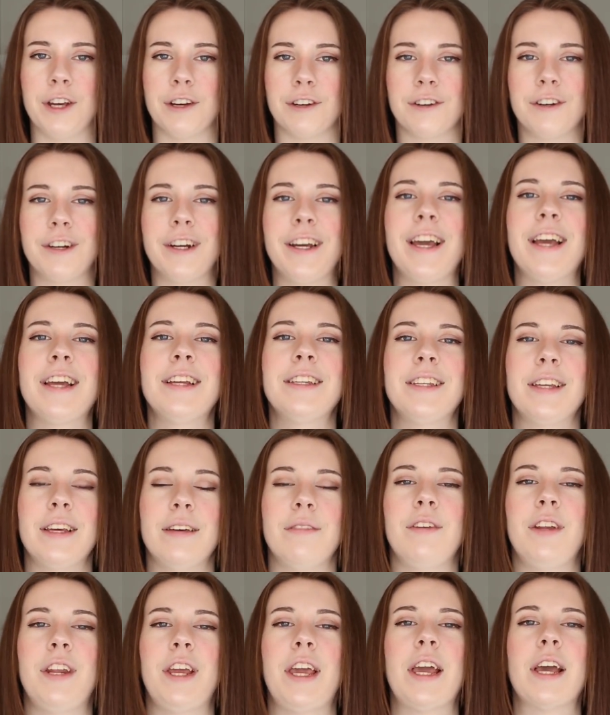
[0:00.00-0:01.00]
your
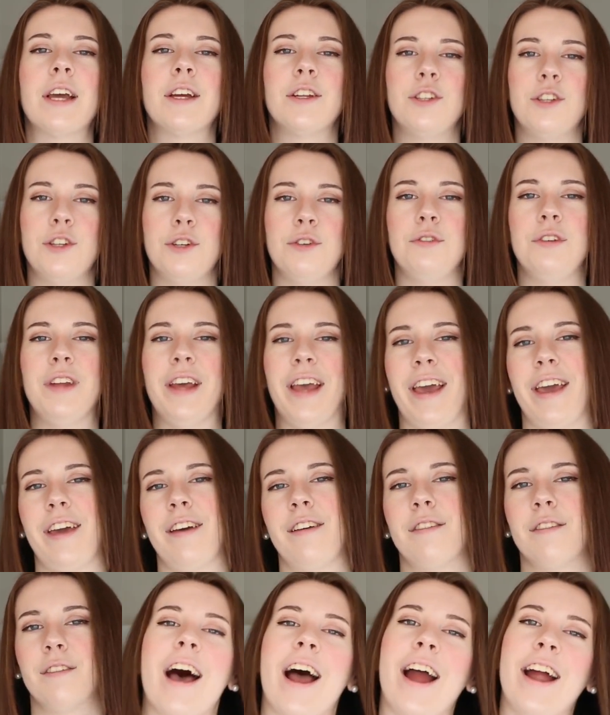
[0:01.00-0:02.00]
creativity
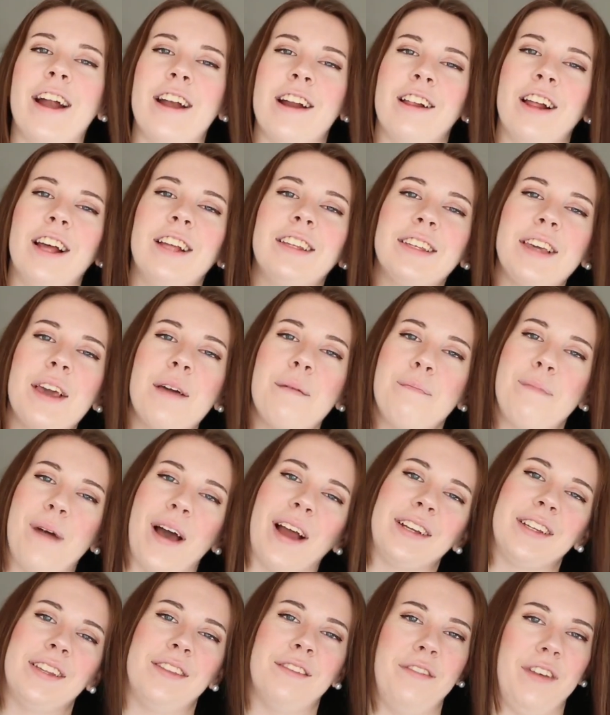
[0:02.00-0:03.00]
today. Alright, now let's get
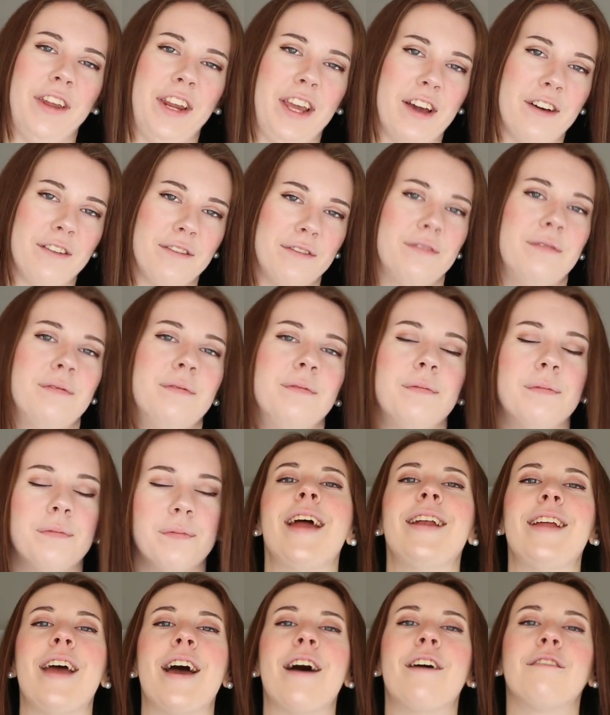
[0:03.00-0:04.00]
back to the video.
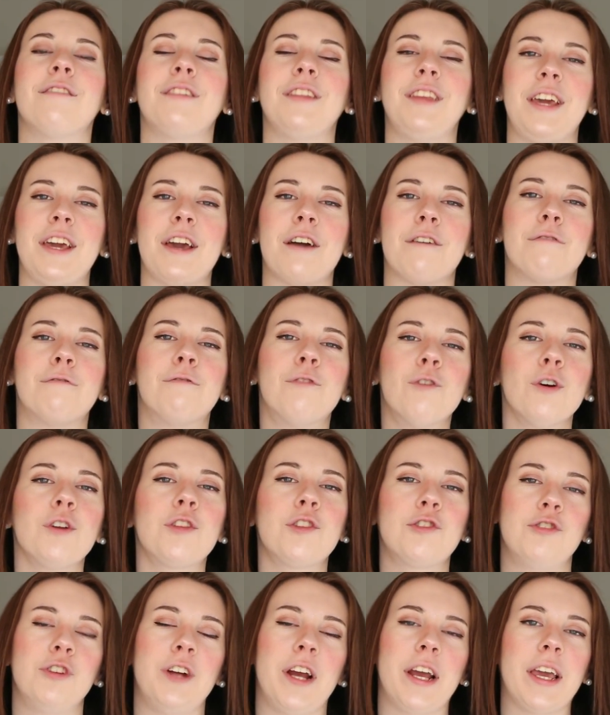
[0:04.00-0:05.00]
And now the
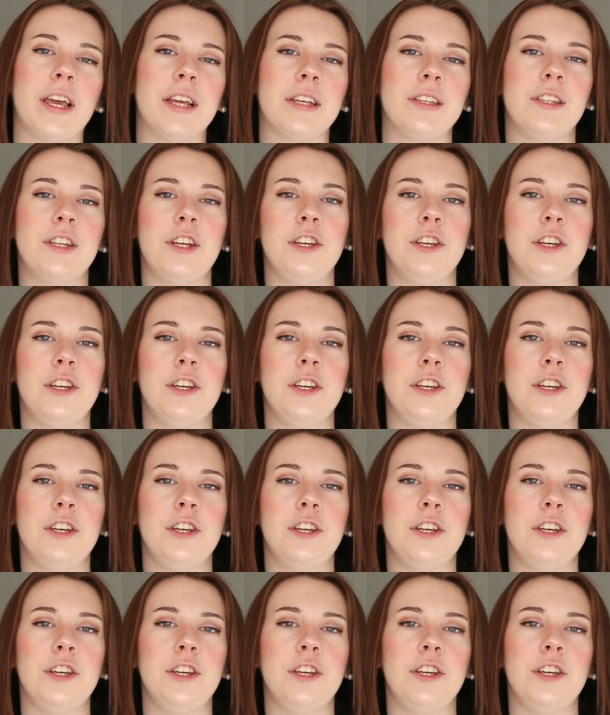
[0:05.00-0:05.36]
fourth trick is